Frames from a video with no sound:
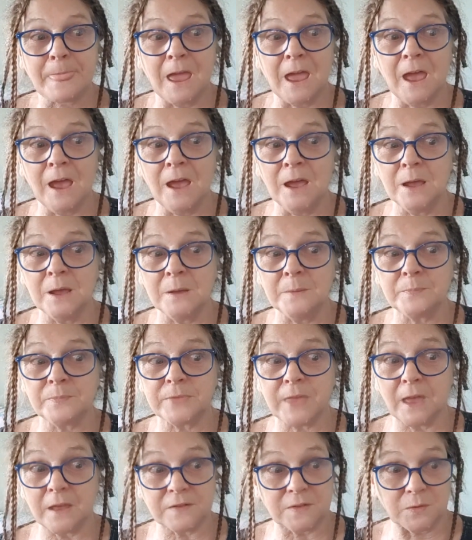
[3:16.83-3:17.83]
um,
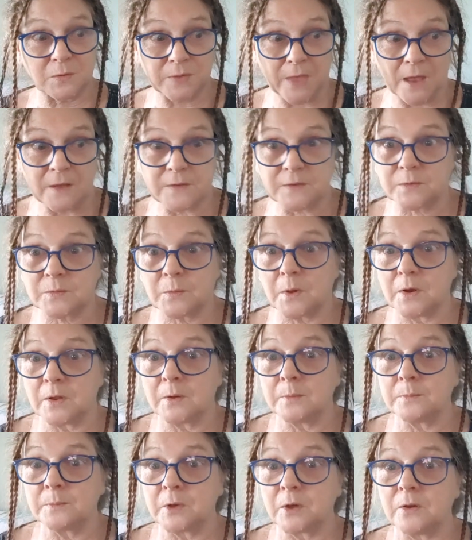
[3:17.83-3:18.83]
that's that's what
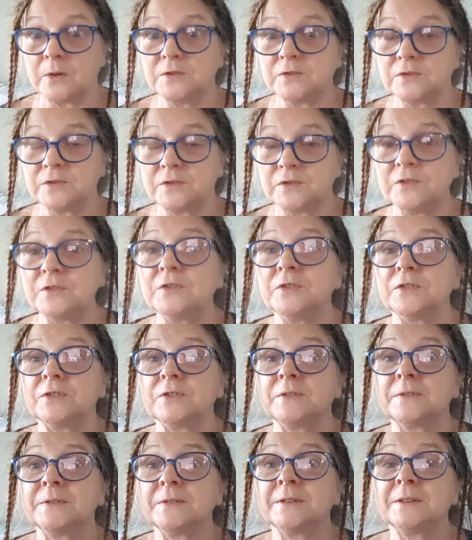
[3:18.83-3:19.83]
I'm going to do
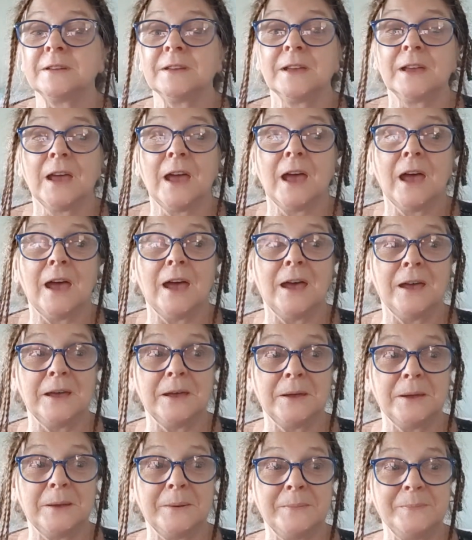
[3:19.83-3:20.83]

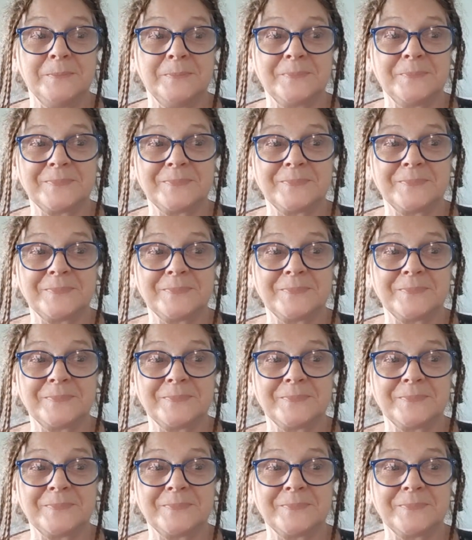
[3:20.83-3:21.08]
um,